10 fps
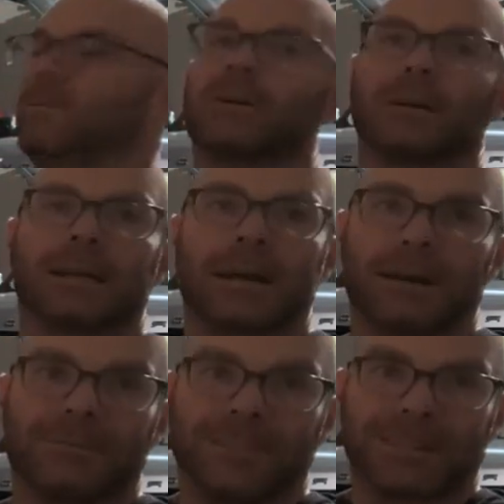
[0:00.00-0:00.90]
I've learned to kind
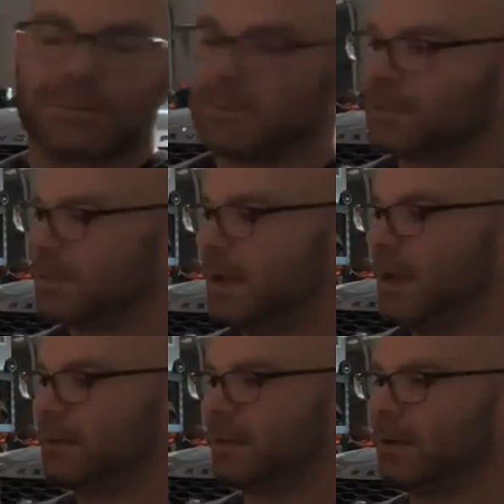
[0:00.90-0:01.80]
of fix my
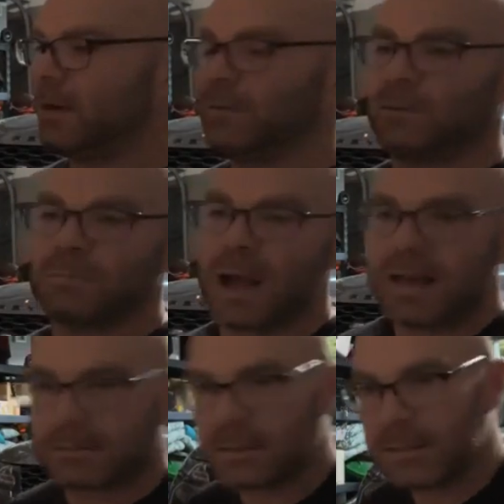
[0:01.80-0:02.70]
mistakes I don't have to use
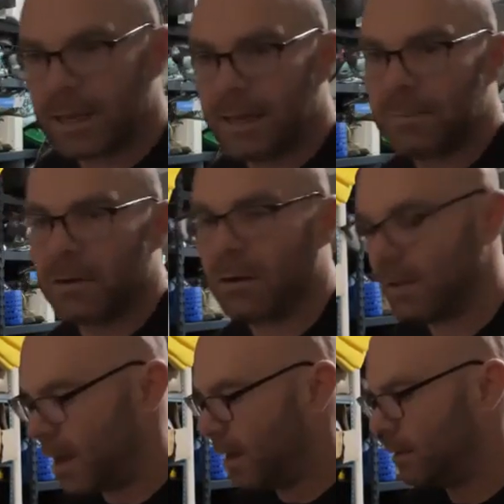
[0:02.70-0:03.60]
masking tape and all
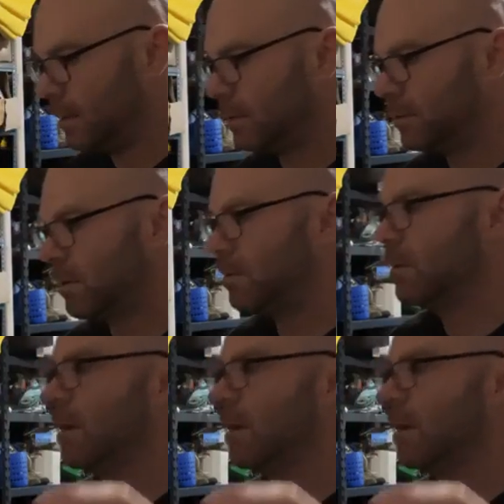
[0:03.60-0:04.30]
that. And so